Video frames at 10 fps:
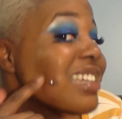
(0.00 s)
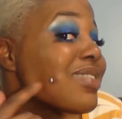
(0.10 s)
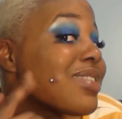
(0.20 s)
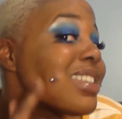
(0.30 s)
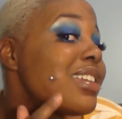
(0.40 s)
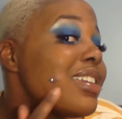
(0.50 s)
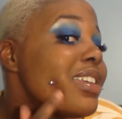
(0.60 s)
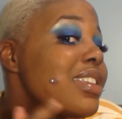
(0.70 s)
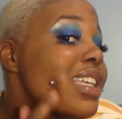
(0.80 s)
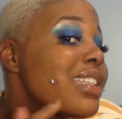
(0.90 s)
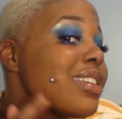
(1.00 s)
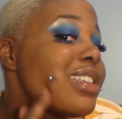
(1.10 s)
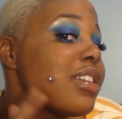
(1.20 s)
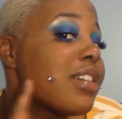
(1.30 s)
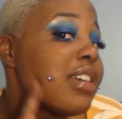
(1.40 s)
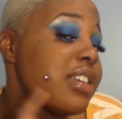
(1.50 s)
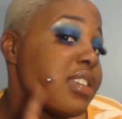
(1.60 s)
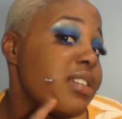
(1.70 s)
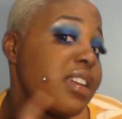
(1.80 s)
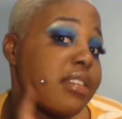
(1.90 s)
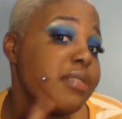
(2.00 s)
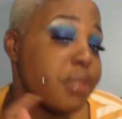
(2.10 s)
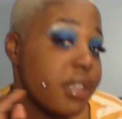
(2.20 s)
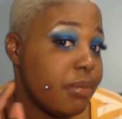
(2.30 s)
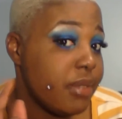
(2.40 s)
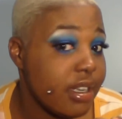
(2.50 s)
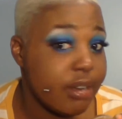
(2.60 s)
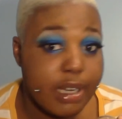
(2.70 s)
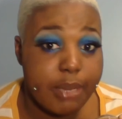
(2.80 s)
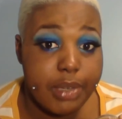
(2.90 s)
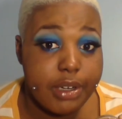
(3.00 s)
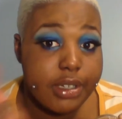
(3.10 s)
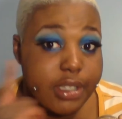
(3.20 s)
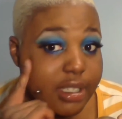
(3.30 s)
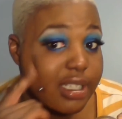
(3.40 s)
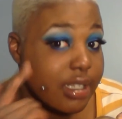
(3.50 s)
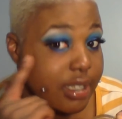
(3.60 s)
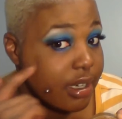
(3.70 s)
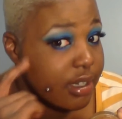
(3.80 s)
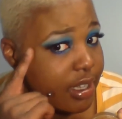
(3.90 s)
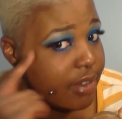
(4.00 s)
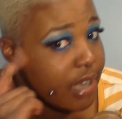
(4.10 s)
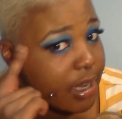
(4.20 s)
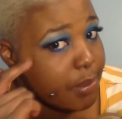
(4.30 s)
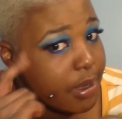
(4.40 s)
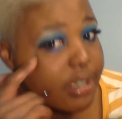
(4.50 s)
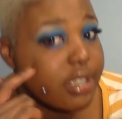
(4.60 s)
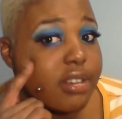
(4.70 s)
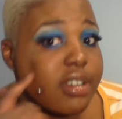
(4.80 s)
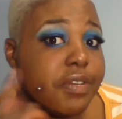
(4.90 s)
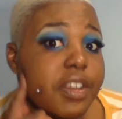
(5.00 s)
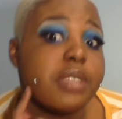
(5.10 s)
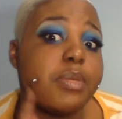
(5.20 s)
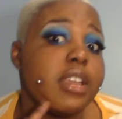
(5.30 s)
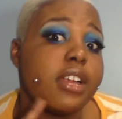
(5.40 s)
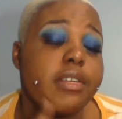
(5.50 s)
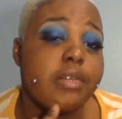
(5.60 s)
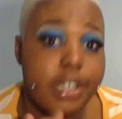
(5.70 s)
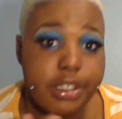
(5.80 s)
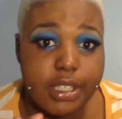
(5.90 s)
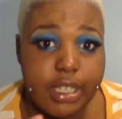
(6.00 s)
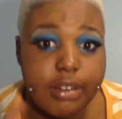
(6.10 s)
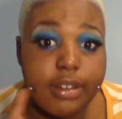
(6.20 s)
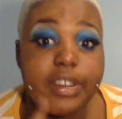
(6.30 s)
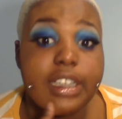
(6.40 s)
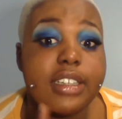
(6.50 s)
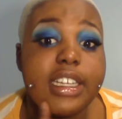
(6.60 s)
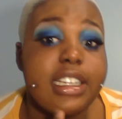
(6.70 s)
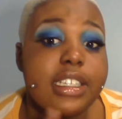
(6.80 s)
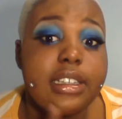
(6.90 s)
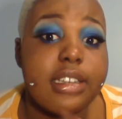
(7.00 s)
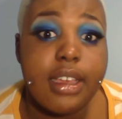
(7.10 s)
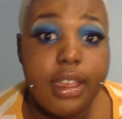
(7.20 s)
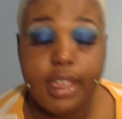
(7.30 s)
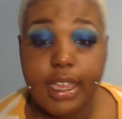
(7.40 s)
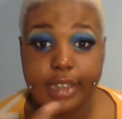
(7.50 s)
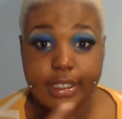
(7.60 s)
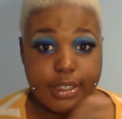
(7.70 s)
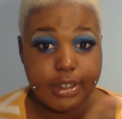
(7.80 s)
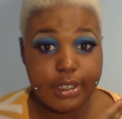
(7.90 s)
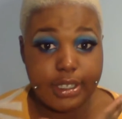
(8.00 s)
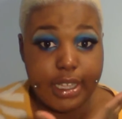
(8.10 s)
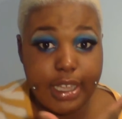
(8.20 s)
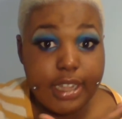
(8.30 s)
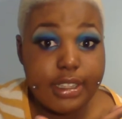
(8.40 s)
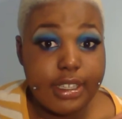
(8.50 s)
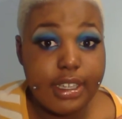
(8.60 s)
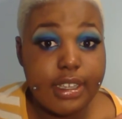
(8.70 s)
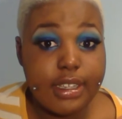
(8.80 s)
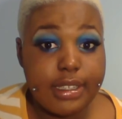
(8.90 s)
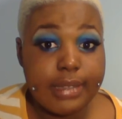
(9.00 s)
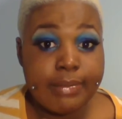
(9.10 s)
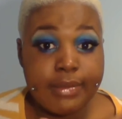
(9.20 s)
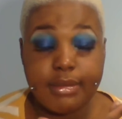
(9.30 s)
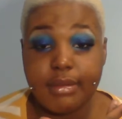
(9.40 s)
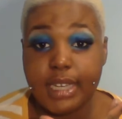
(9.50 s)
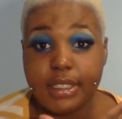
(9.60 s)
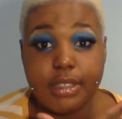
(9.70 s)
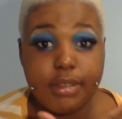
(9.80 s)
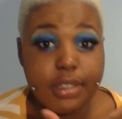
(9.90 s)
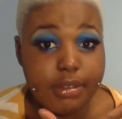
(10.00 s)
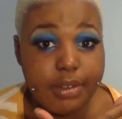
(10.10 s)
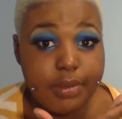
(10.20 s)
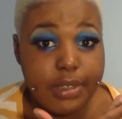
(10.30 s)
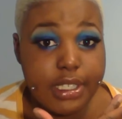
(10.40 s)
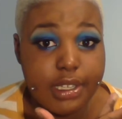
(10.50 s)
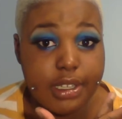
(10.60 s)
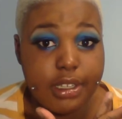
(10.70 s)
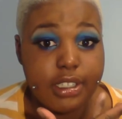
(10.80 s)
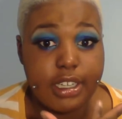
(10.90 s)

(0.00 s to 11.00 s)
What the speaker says: I'm just going to use that as concealer also. I don't put it near my piercings. That's another thing. If you have piercings on your face, be careful where you stick your foundation. I just currently got these about 2 or 3 weeks ago.